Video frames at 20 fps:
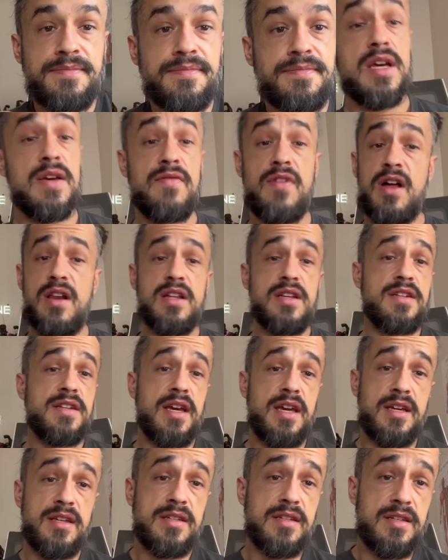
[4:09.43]
If all it
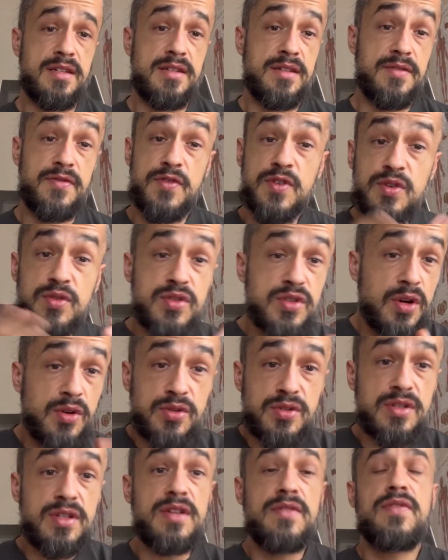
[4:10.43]
takes is a few
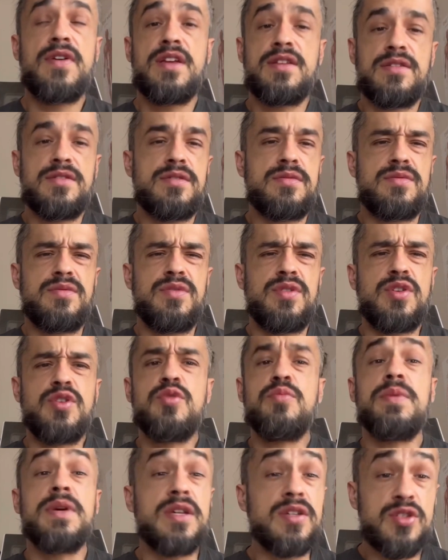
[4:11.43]
social events, you
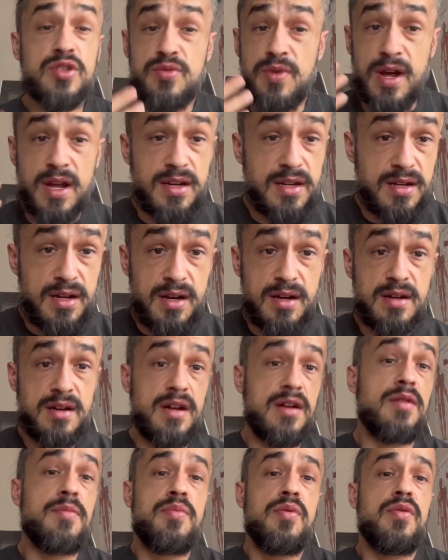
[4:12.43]
being stranded at an
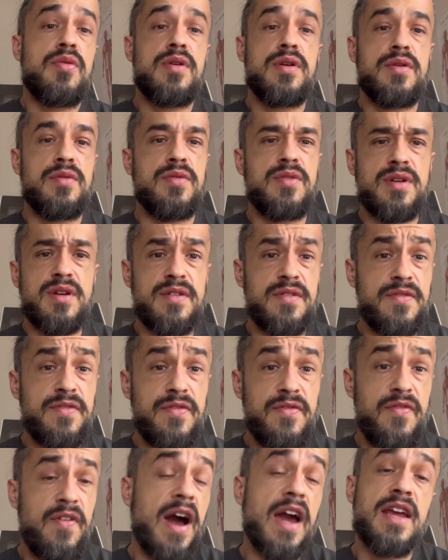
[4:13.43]
airport, or your
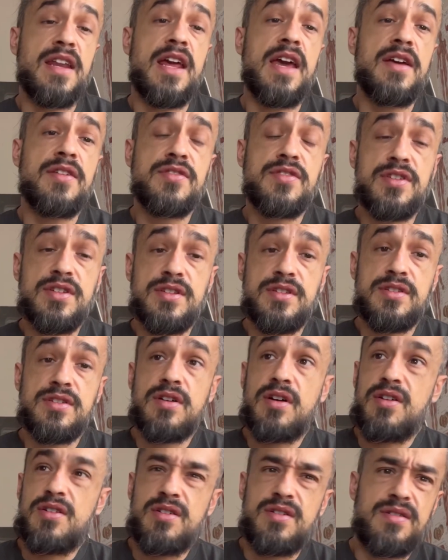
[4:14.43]
finances
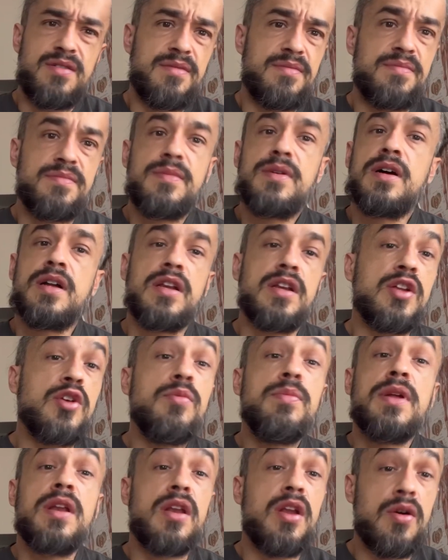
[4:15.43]
are a little
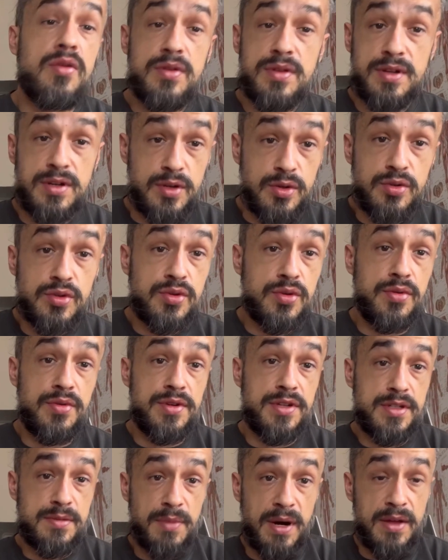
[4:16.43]
bit lower than usual
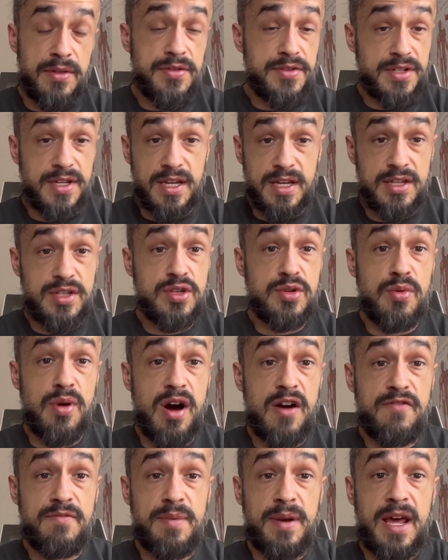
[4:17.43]
this month to get you
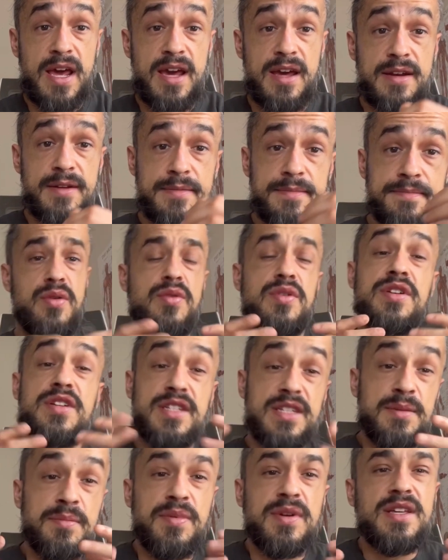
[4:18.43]
off plan, or
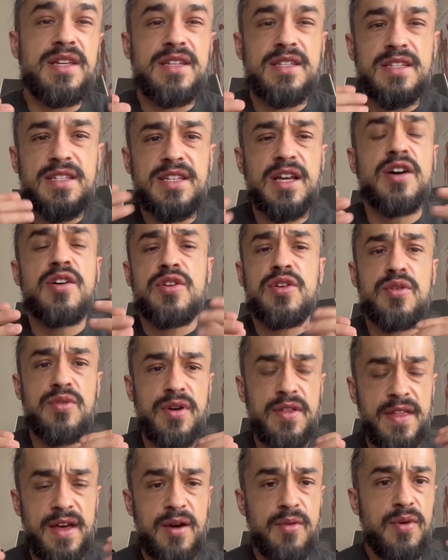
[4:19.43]
simply sell you
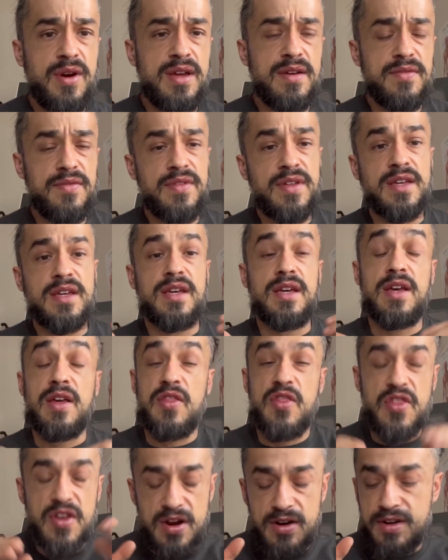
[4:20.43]
on that way of
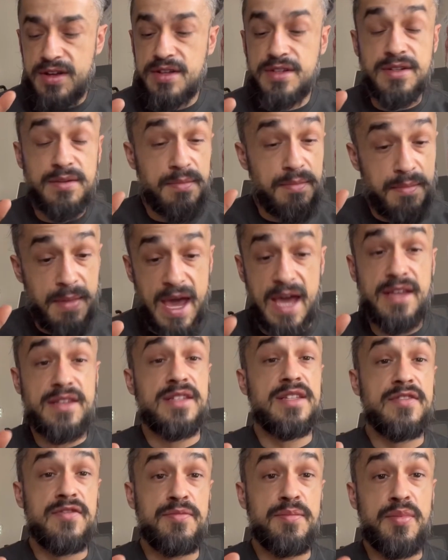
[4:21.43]
thinking, there is a
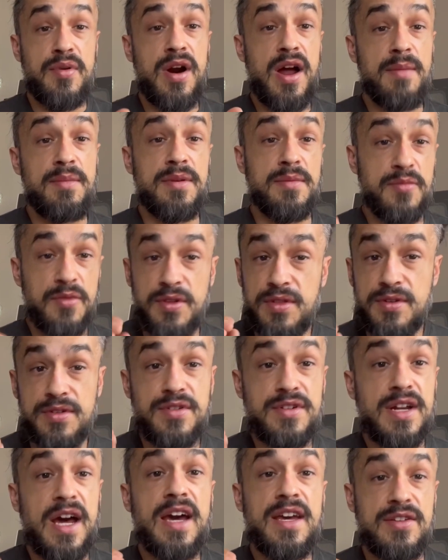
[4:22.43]
massive problem with your
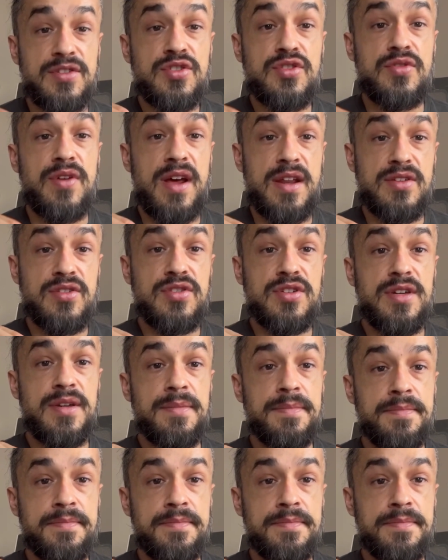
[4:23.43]
diet strategy.